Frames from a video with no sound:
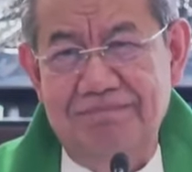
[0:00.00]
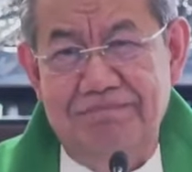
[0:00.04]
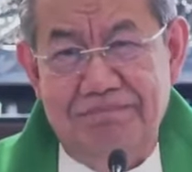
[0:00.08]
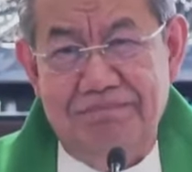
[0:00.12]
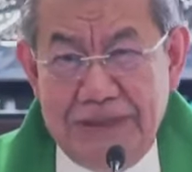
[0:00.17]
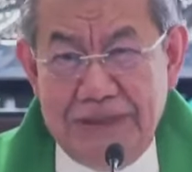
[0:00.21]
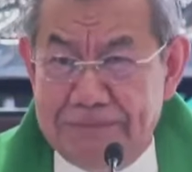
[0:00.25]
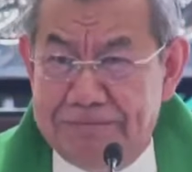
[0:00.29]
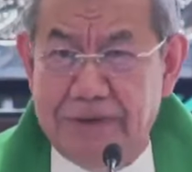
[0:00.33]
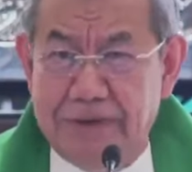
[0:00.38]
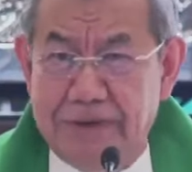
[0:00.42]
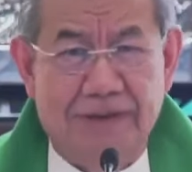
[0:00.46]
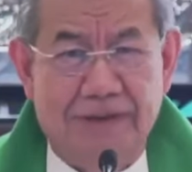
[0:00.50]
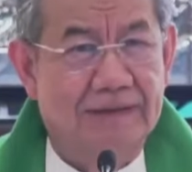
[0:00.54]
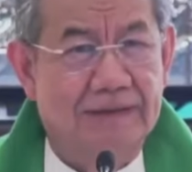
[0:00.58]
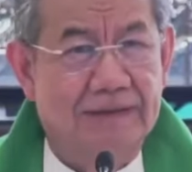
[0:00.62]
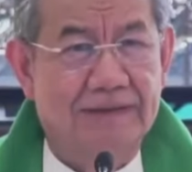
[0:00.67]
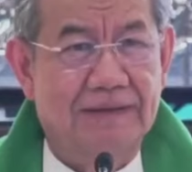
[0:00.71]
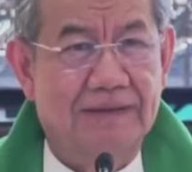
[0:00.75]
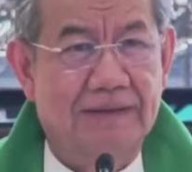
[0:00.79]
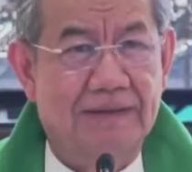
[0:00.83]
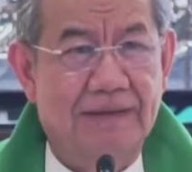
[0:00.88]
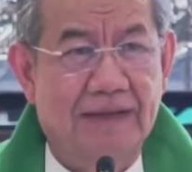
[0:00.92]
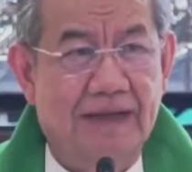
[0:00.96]
people
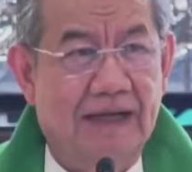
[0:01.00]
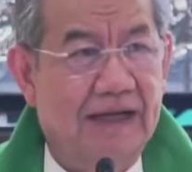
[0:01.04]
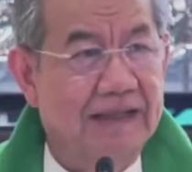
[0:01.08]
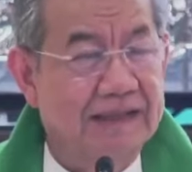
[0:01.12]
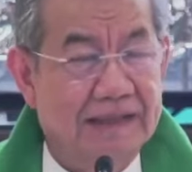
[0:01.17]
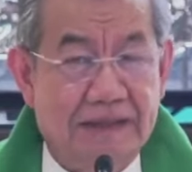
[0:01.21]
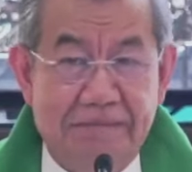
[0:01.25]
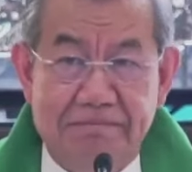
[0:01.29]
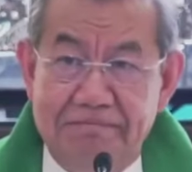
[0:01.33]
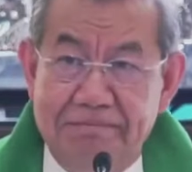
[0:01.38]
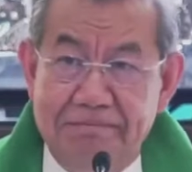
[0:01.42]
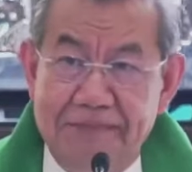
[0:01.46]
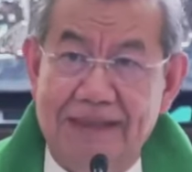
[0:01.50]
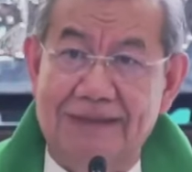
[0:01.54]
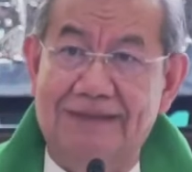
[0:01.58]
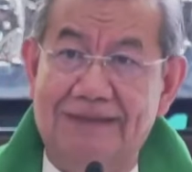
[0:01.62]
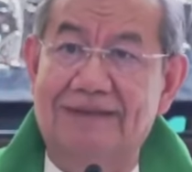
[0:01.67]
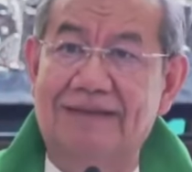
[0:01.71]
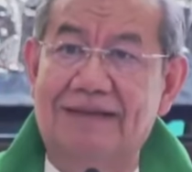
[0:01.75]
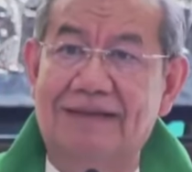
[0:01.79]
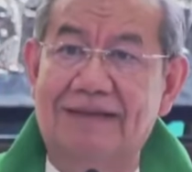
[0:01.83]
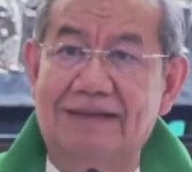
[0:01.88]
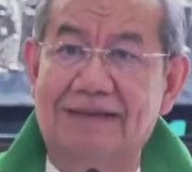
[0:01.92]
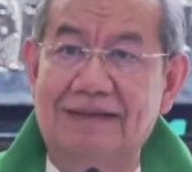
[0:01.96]
I have met
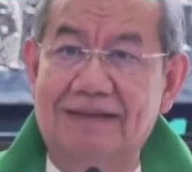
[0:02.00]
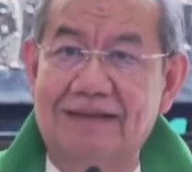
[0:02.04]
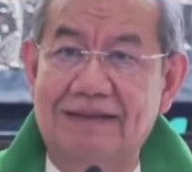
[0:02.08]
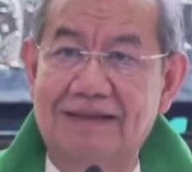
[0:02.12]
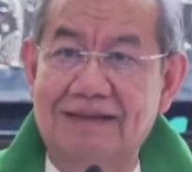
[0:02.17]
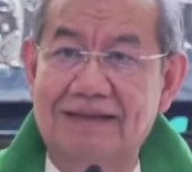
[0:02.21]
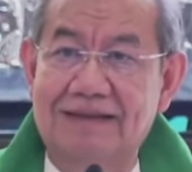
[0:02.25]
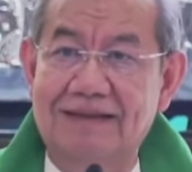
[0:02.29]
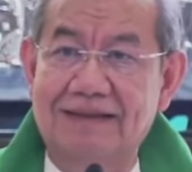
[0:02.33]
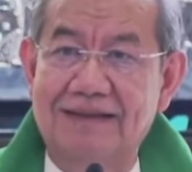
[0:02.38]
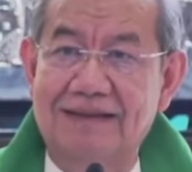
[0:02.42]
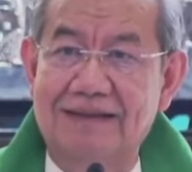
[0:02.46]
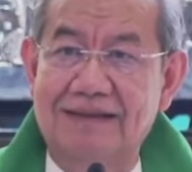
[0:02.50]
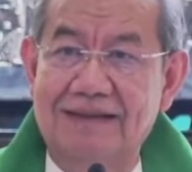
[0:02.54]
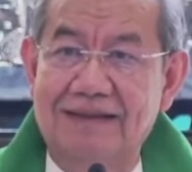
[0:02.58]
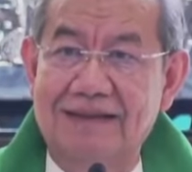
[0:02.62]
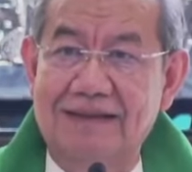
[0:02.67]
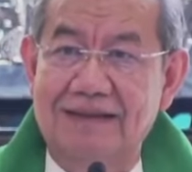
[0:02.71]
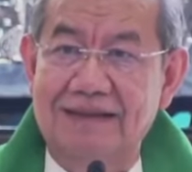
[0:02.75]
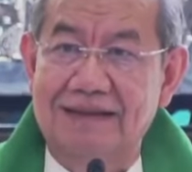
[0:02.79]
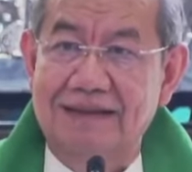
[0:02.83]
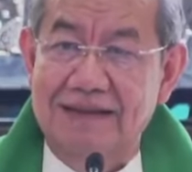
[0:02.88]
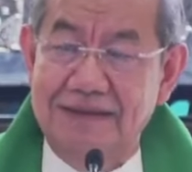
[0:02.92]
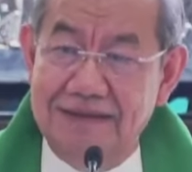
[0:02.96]

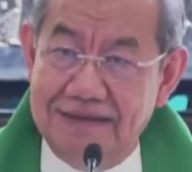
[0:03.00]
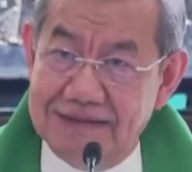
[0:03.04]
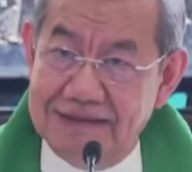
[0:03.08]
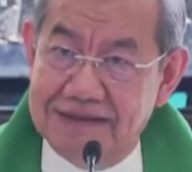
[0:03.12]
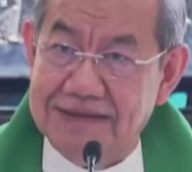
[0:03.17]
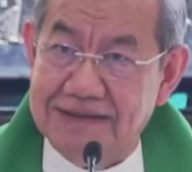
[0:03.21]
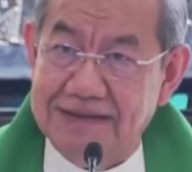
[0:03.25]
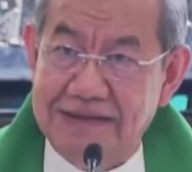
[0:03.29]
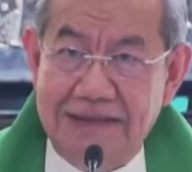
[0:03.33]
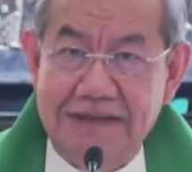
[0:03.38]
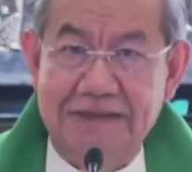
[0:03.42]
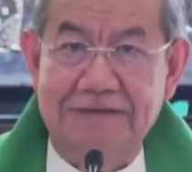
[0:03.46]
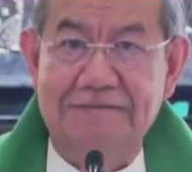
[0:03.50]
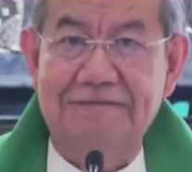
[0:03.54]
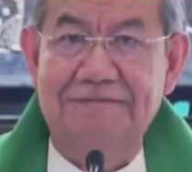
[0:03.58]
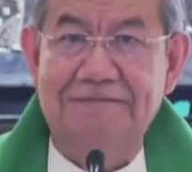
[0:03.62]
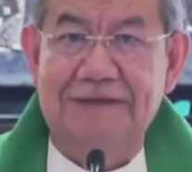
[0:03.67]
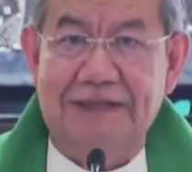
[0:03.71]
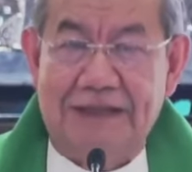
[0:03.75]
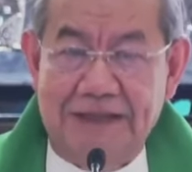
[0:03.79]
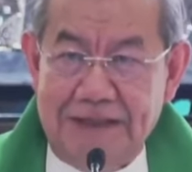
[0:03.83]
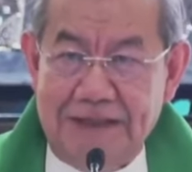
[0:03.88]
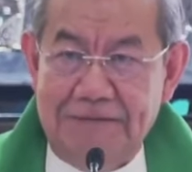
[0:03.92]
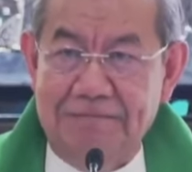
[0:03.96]
in this
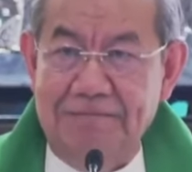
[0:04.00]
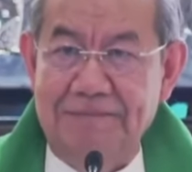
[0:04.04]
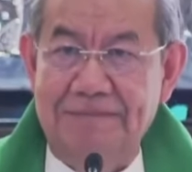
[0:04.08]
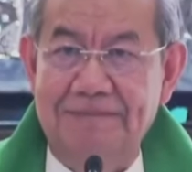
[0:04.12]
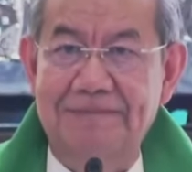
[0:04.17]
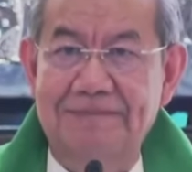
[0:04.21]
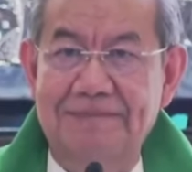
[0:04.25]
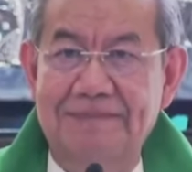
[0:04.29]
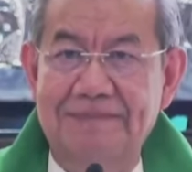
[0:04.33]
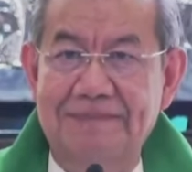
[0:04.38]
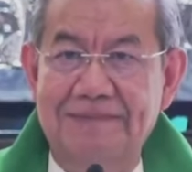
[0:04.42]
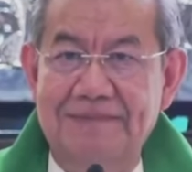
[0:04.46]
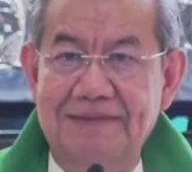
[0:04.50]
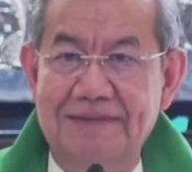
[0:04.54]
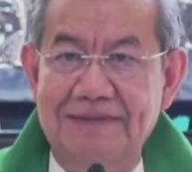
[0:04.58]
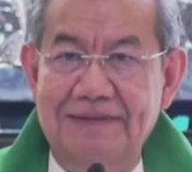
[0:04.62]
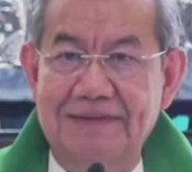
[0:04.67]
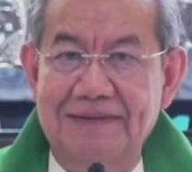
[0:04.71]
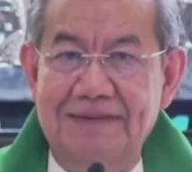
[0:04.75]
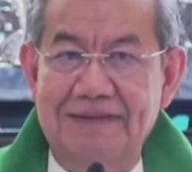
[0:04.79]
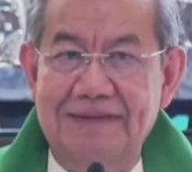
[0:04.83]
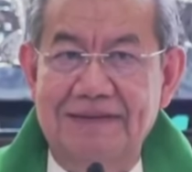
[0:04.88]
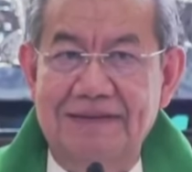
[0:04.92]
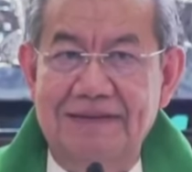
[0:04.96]
lifetime
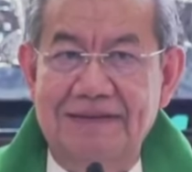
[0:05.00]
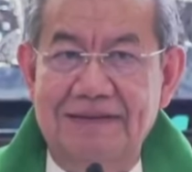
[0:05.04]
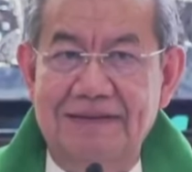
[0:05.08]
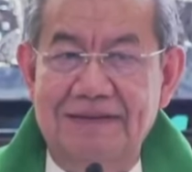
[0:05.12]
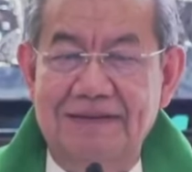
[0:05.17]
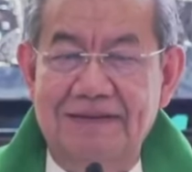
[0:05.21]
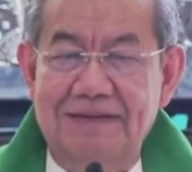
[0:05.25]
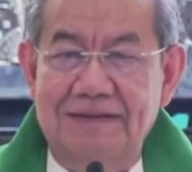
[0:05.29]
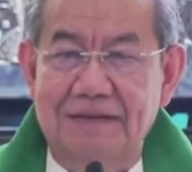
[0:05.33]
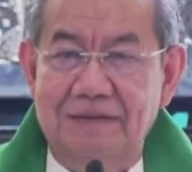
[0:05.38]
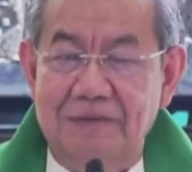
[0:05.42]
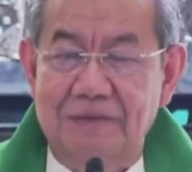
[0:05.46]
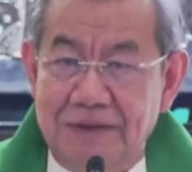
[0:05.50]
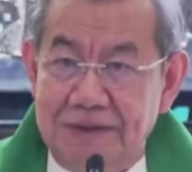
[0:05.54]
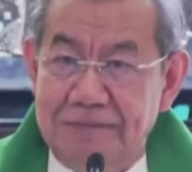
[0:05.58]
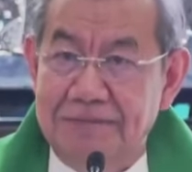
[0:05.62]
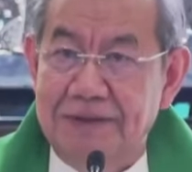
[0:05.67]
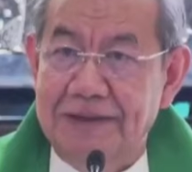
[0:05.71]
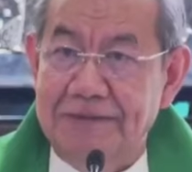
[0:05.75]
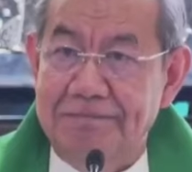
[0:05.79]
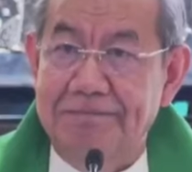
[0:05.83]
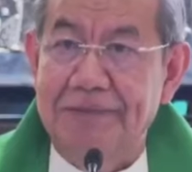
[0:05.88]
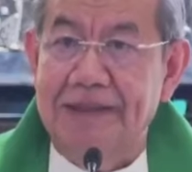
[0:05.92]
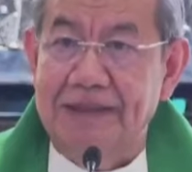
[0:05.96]
were
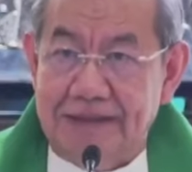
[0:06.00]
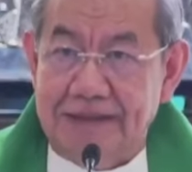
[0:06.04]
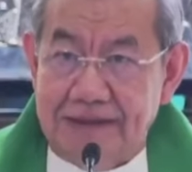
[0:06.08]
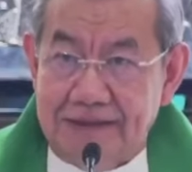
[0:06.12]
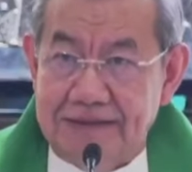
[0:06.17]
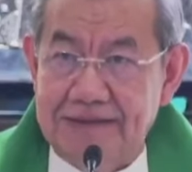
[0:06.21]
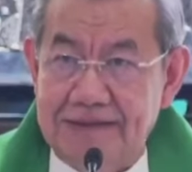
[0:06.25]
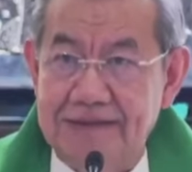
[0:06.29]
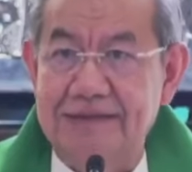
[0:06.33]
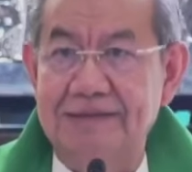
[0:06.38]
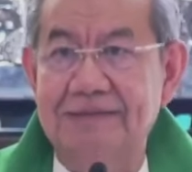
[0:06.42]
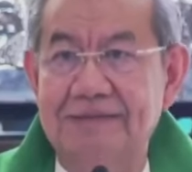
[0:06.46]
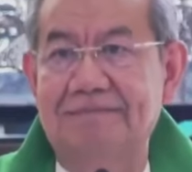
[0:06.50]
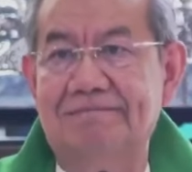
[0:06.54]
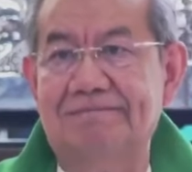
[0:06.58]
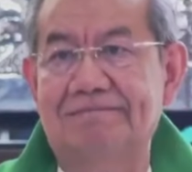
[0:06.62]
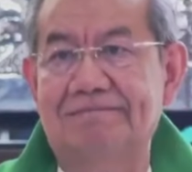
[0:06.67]
my parents.